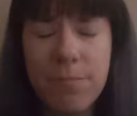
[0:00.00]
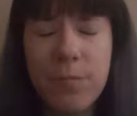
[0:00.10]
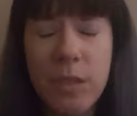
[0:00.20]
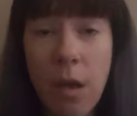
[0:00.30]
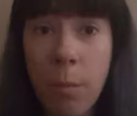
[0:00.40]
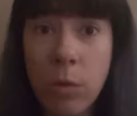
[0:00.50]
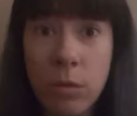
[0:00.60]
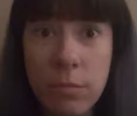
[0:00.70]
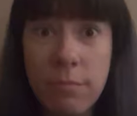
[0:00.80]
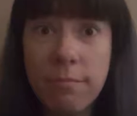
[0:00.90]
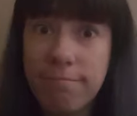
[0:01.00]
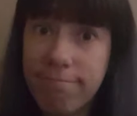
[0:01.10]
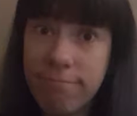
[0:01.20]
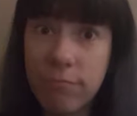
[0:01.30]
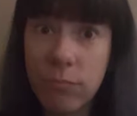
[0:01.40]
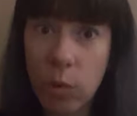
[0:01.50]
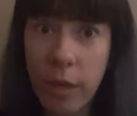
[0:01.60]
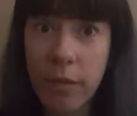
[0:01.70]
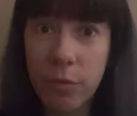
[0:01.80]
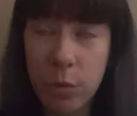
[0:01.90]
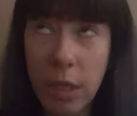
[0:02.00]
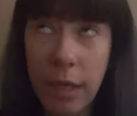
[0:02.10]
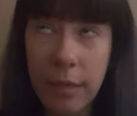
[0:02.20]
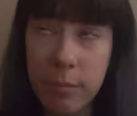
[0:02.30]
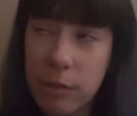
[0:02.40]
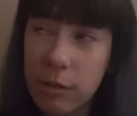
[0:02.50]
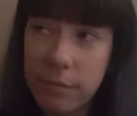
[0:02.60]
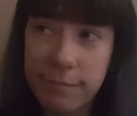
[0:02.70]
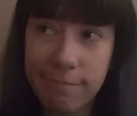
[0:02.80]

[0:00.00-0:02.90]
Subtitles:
stumbled quite a few times.